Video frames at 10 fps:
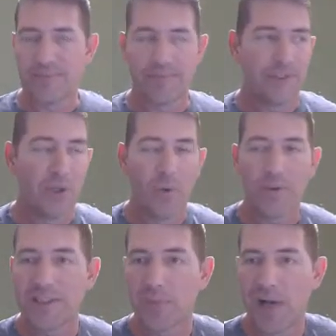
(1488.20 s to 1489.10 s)
you know what
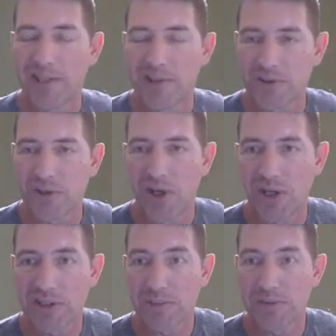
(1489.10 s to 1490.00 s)
these blasters are
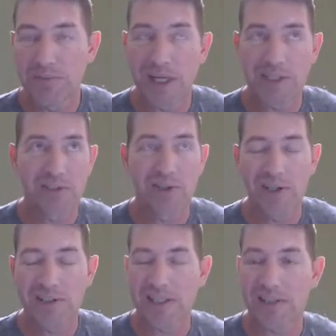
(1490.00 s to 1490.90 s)
costing. These blasters are
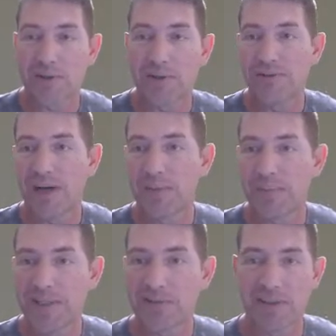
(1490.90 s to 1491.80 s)
costing like $35 a
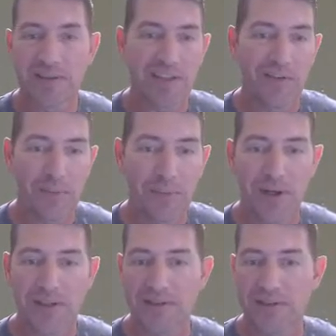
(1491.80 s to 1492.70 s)
piece, so that's
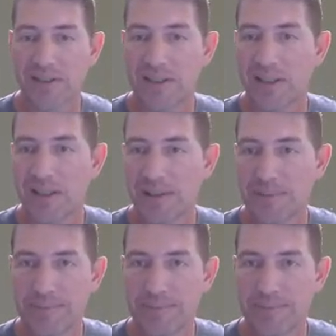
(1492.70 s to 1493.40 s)
$70. The